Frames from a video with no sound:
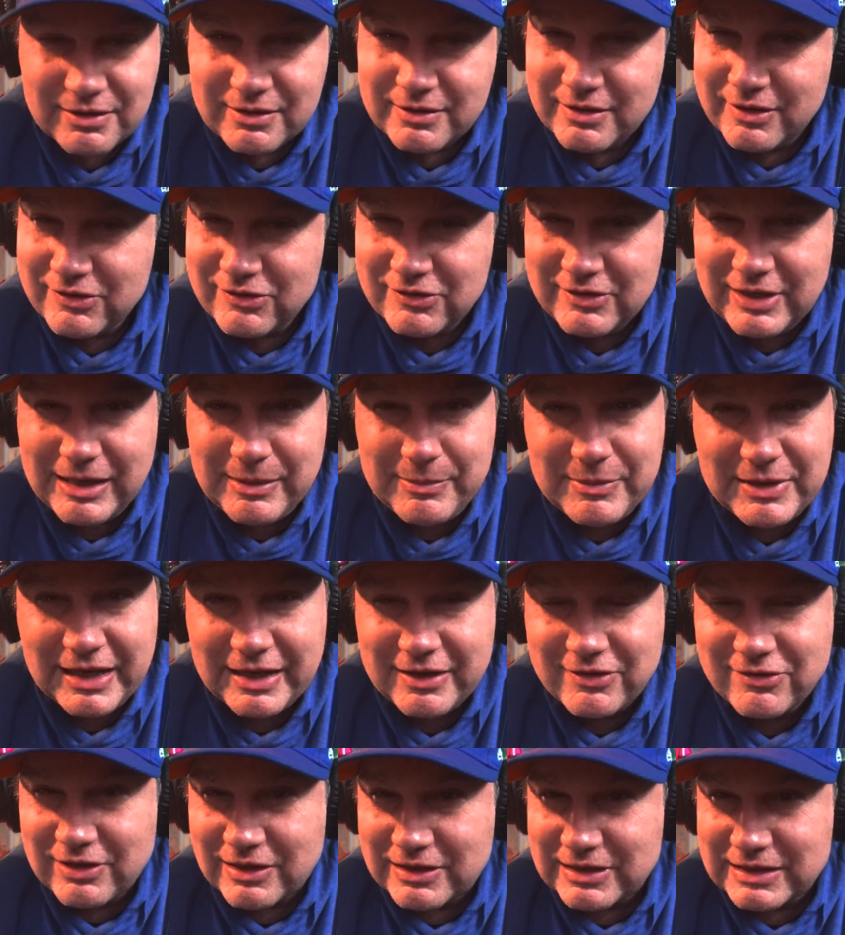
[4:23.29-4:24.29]
This team
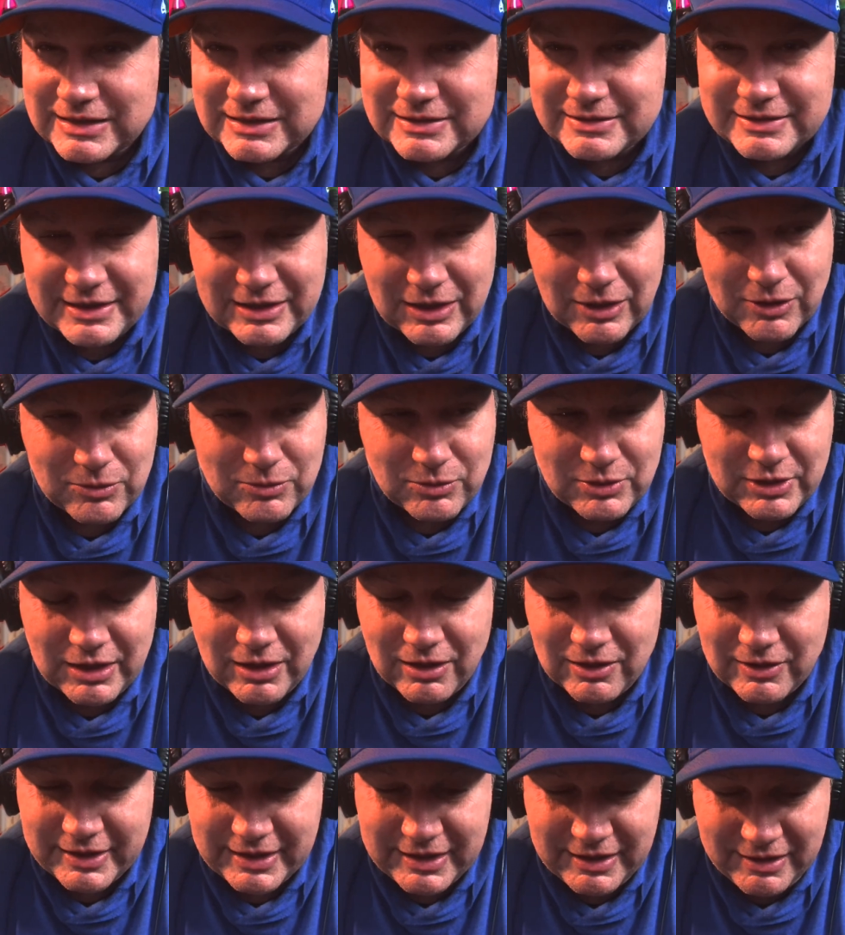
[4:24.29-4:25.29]
needs to, you know,
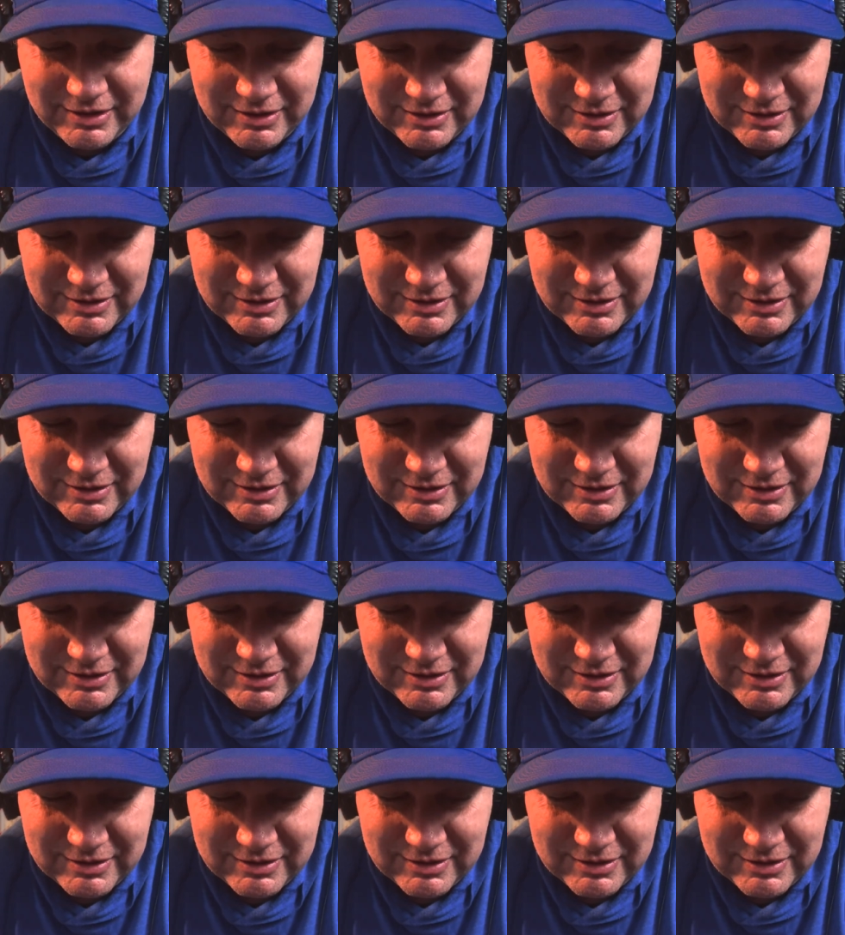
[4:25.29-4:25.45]
really